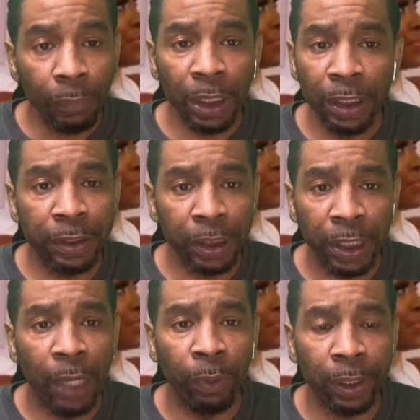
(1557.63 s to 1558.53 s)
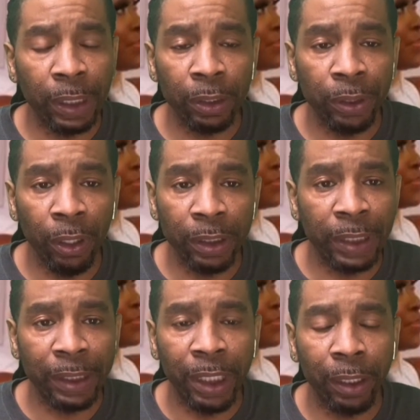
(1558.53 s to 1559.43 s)
It's just not working out. Toya's
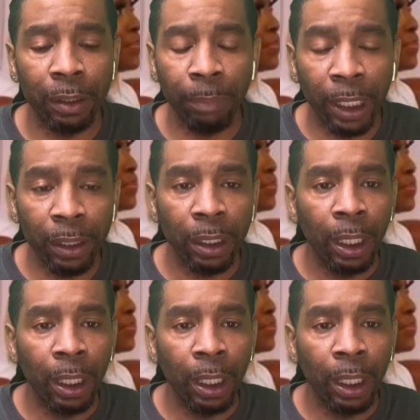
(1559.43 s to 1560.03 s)
not taking the bait.